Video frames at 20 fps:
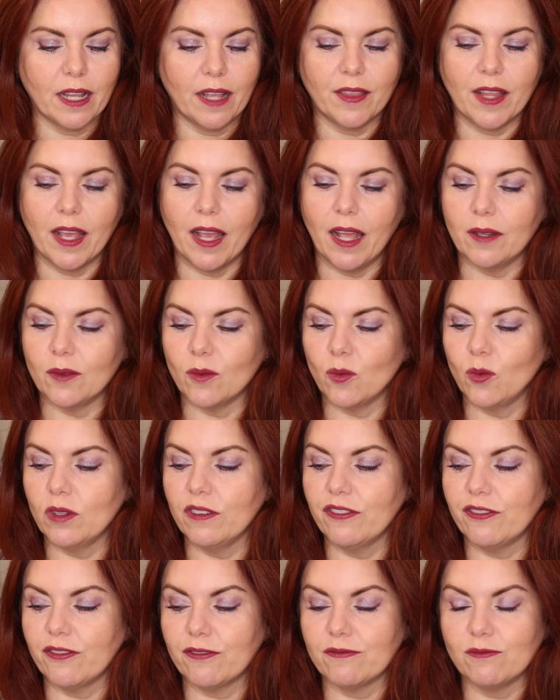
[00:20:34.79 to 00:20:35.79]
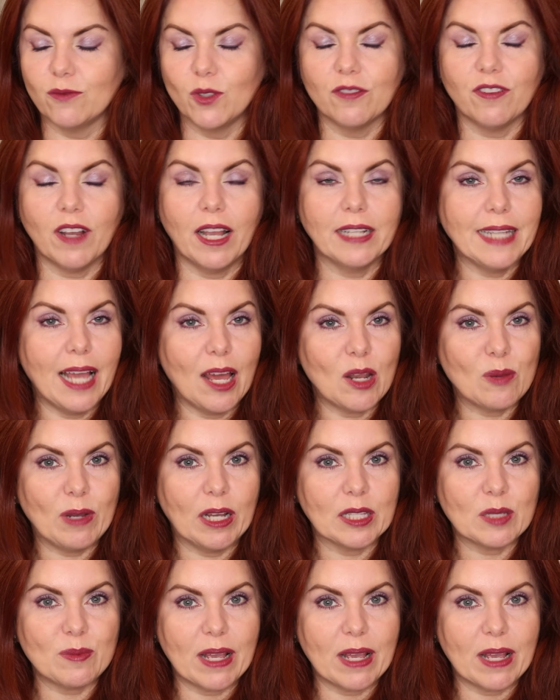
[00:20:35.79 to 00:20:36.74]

And then we'll find out about the